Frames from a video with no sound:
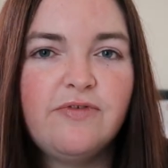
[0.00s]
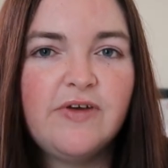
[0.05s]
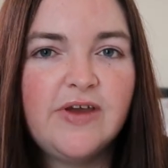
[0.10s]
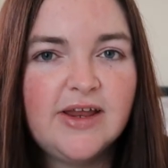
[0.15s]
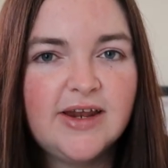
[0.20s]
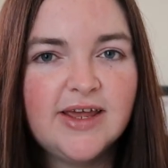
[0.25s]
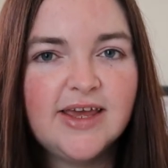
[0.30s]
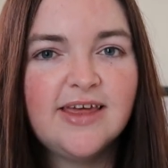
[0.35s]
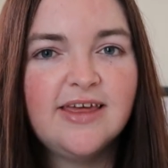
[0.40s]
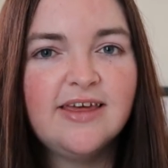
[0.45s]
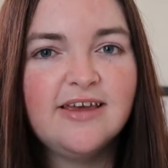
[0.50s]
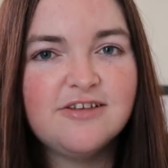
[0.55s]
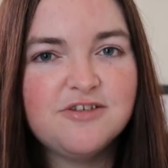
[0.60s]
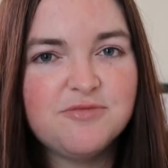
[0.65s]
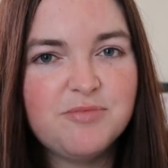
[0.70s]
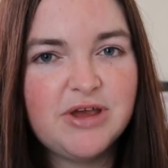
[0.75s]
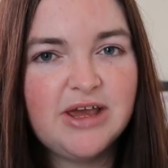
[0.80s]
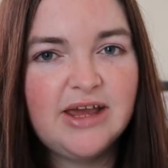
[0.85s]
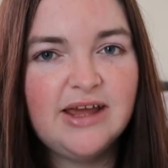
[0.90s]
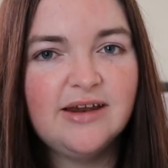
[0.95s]
Feeding
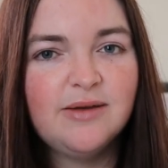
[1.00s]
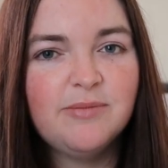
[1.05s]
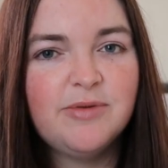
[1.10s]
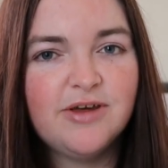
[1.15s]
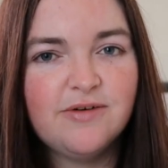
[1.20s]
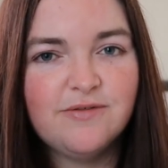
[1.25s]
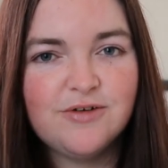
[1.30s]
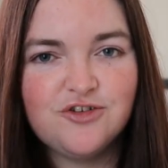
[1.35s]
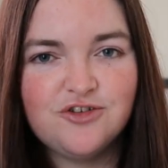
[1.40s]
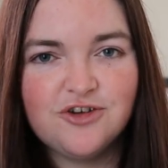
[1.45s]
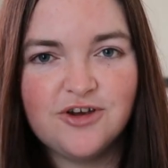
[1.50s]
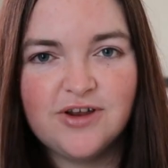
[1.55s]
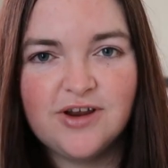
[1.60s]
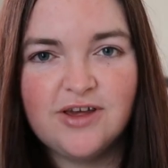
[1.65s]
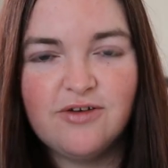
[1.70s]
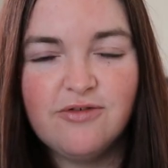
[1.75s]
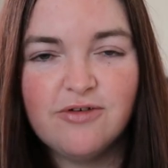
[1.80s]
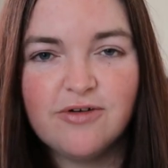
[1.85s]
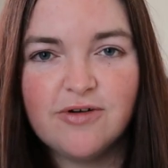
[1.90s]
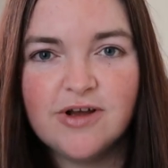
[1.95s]
has been a bit of a
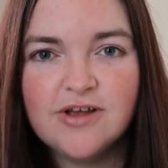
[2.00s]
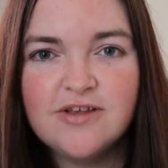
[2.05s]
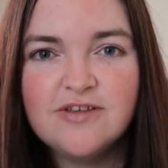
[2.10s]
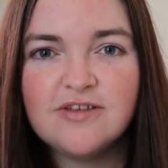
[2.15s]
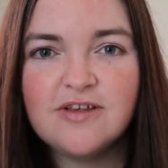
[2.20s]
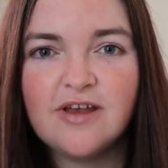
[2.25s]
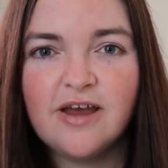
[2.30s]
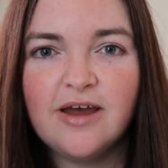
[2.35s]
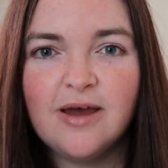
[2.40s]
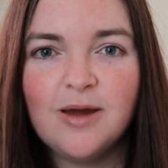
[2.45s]
journey for us.